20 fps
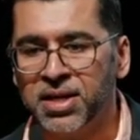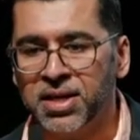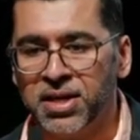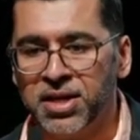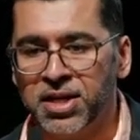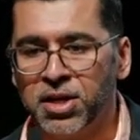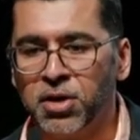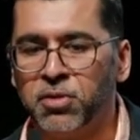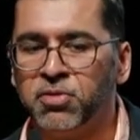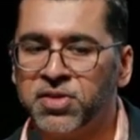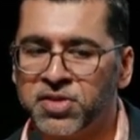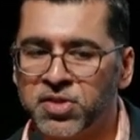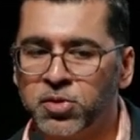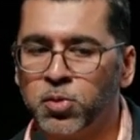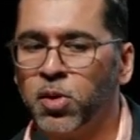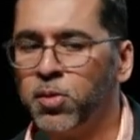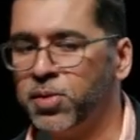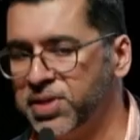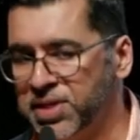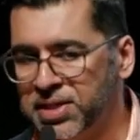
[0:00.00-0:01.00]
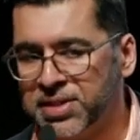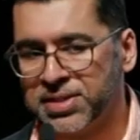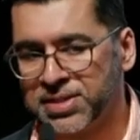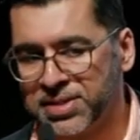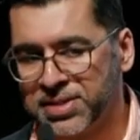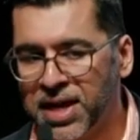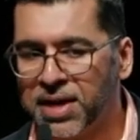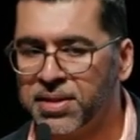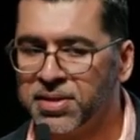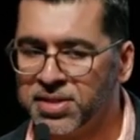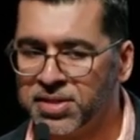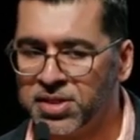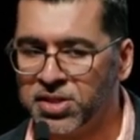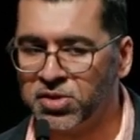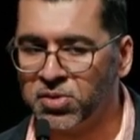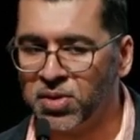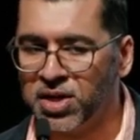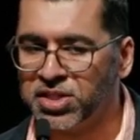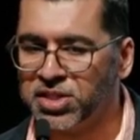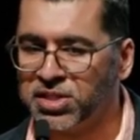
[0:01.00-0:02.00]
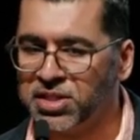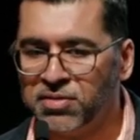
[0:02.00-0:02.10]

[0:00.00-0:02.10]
you know, this is what we need to say in this situation,